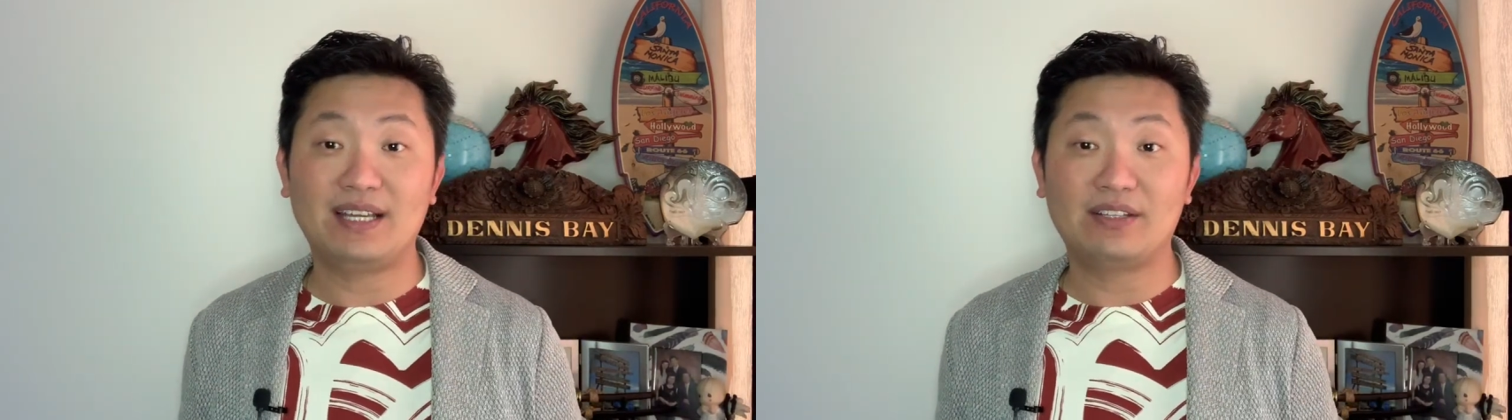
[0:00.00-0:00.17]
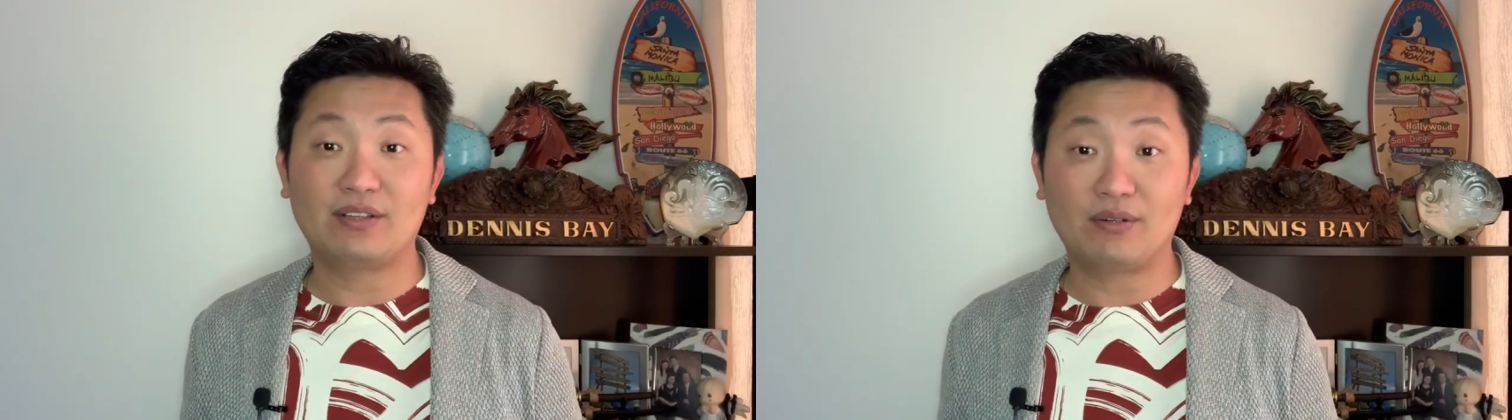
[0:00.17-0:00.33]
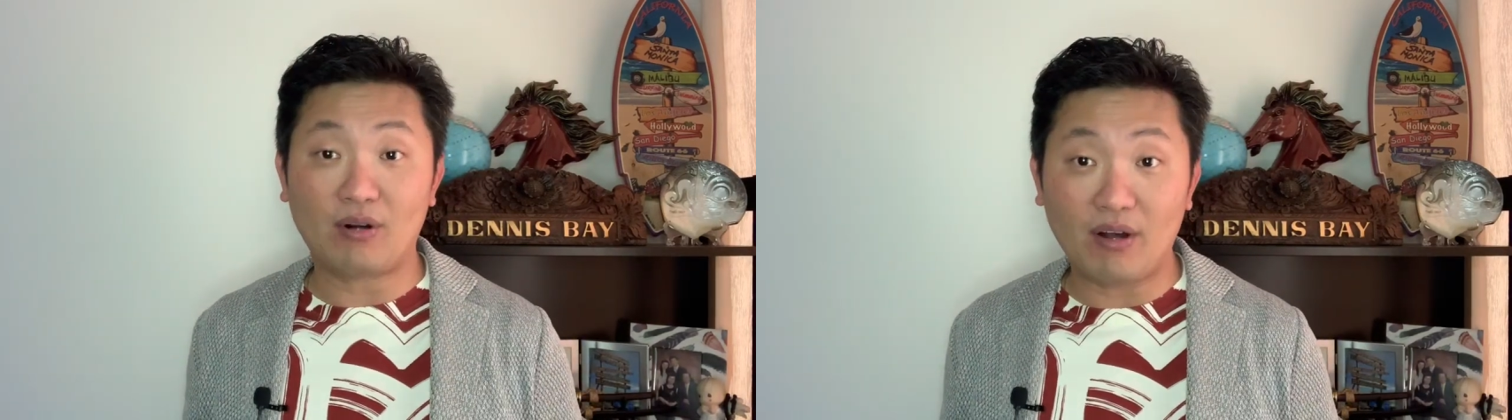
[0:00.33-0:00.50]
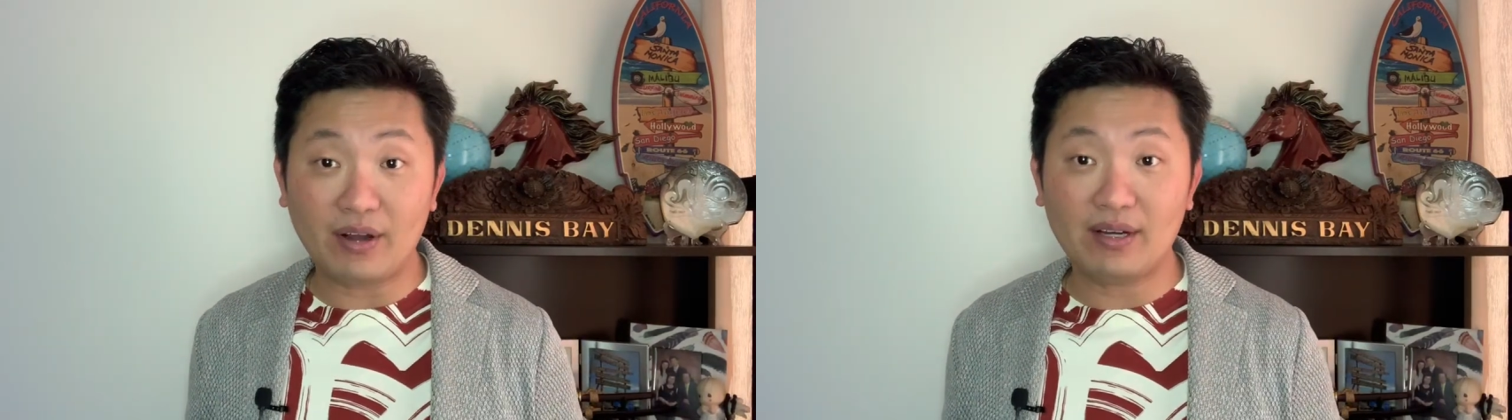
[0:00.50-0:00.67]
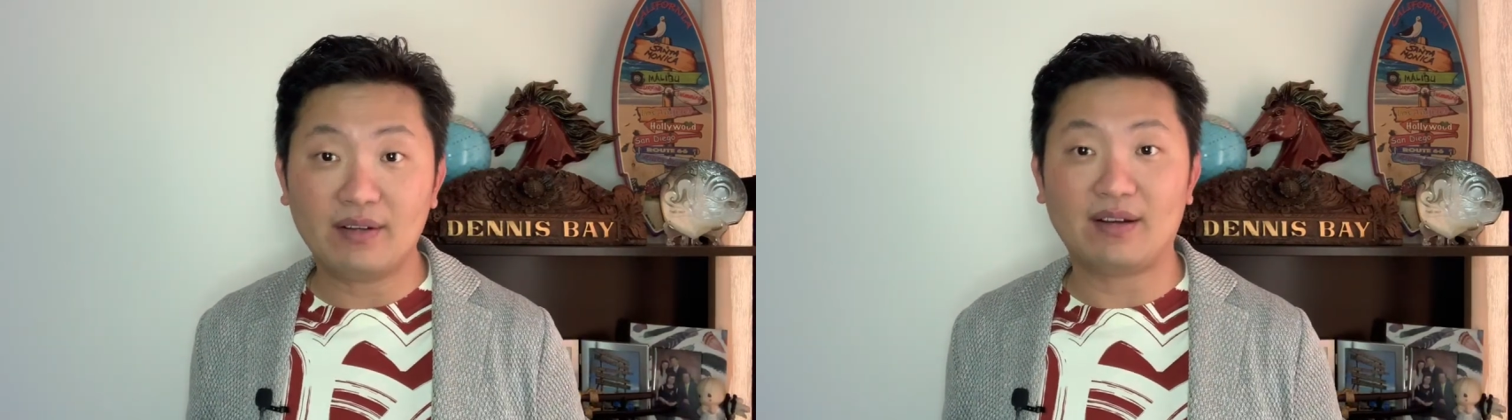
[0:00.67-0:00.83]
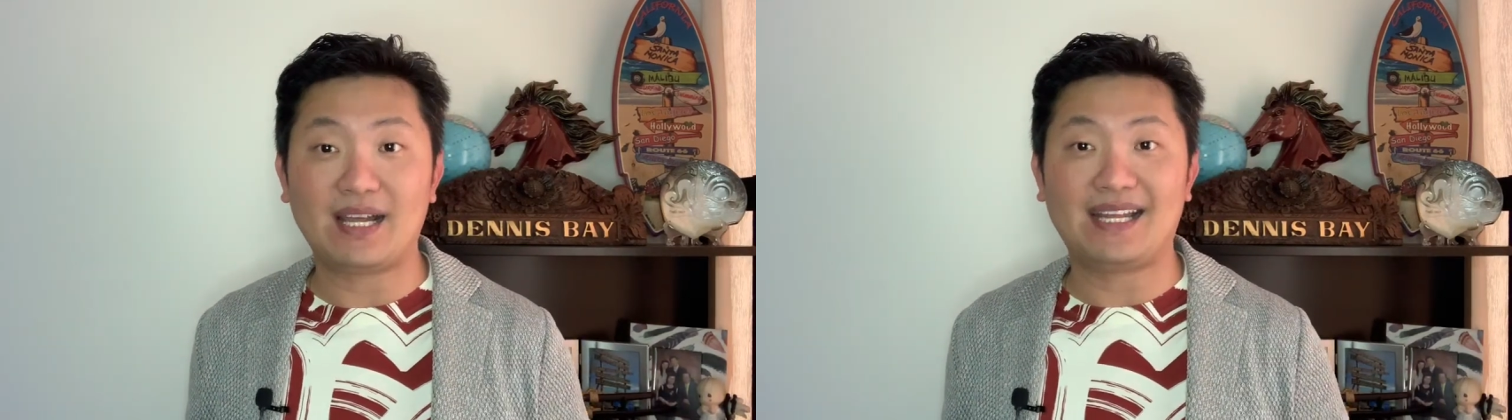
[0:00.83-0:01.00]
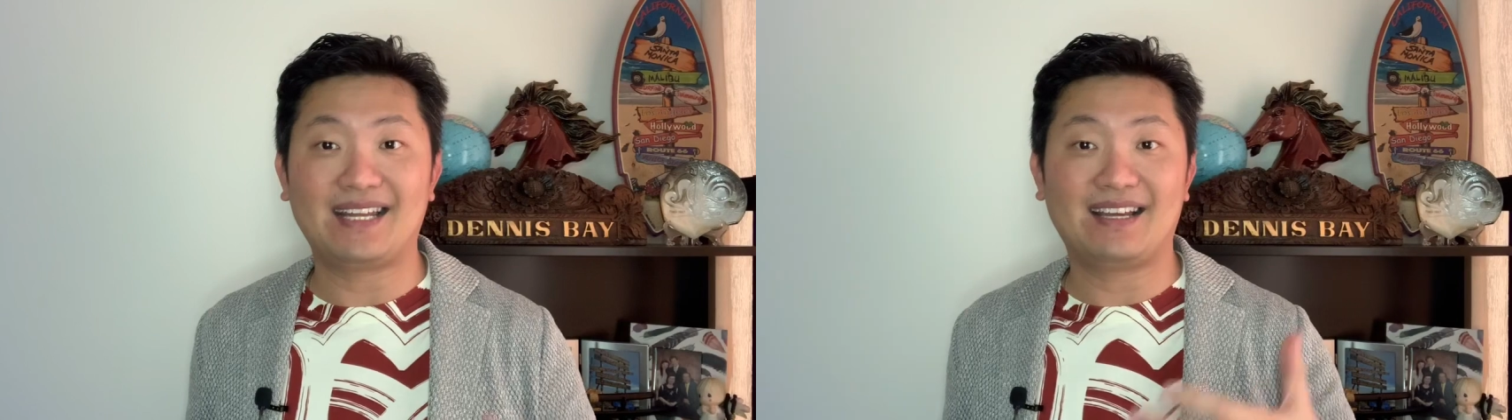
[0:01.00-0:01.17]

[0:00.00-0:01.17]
later on, right?